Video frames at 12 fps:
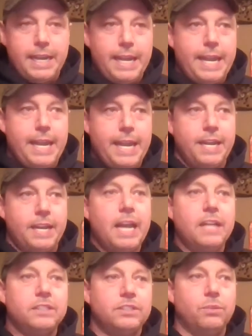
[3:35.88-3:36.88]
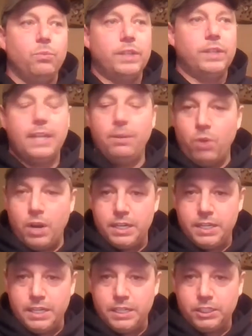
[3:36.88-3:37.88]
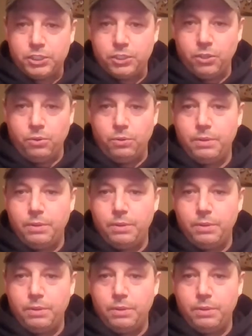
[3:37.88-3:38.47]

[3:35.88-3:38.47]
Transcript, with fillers: And I asked them what they wanted in a show.